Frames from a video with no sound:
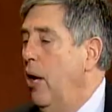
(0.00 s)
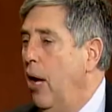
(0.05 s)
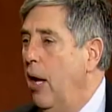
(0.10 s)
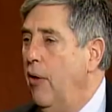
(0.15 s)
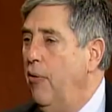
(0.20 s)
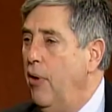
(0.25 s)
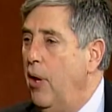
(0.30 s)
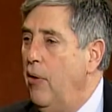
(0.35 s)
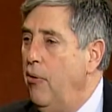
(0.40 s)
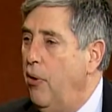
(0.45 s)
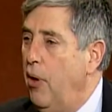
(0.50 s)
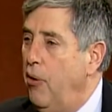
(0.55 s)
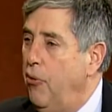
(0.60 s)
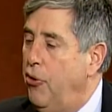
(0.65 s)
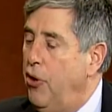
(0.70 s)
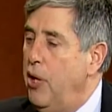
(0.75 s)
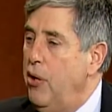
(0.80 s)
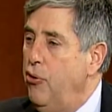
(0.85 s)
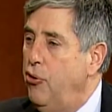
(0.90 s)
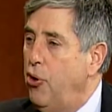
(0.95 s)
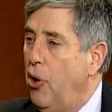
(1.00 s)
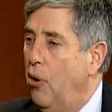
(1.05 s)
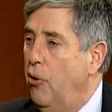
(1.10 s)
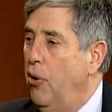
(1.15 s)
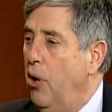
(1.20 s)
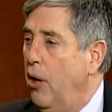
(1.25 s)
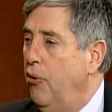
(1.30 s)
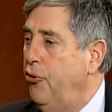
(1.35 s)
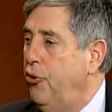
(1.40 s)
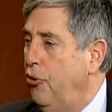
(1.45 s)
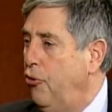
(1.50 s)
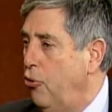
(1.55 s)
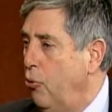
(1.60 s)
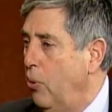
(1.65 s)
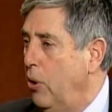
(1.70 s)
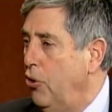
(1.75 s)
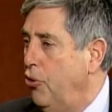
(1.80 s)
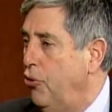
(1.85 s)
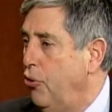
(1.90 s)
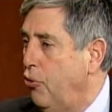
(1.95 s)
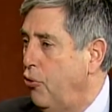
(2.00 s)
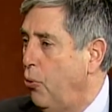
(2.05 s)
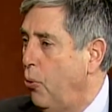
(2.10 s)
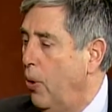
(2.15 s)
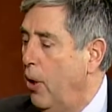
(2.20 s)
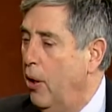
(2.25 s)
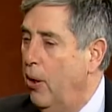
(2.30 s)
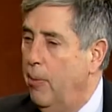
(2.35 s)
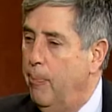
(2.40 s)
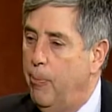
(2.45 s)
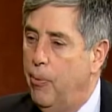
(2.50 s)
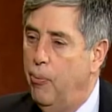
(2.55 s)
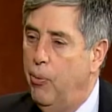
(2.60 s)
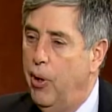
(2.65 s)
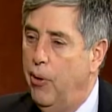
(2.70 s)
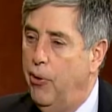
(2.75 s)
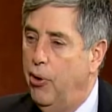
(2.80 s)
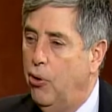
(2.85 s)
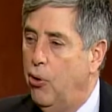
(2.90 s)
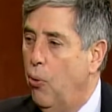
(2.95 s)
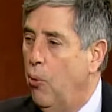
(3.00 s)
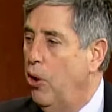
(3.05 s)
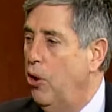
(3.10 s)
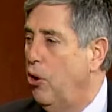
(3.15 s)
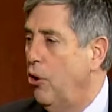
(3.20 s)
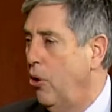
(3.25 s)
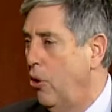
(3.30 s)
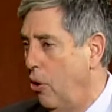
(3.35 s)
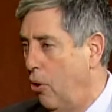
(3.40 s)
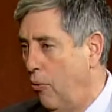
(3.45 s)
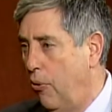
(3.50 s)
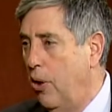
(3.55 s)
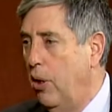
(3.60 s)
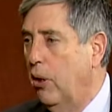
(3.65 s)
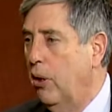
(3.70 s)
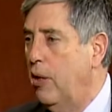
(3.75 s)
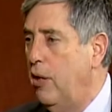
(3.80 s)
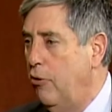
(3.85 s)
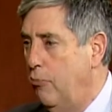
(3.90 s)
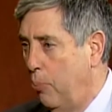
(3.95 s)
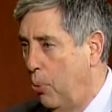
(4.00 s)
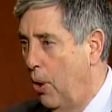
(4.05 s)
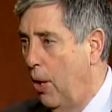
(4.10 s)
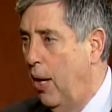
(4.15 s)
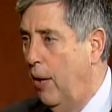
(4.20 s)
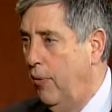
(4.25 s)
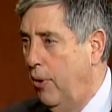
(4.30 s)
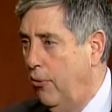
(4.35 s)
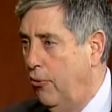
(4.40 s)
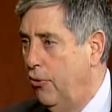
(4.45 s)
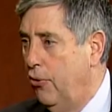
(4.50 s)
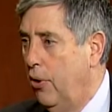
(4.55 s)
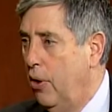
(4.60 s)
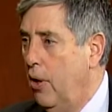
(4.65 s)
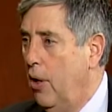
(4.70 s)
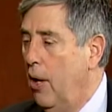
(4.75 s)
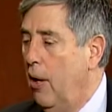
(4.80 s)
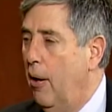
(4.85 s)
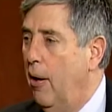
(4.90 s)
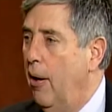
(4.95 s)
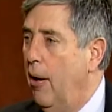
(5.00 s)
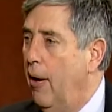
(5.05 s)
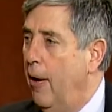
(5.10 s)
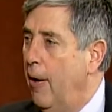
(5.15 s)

And these are not situations where they're going to go to the elite privates. Okay.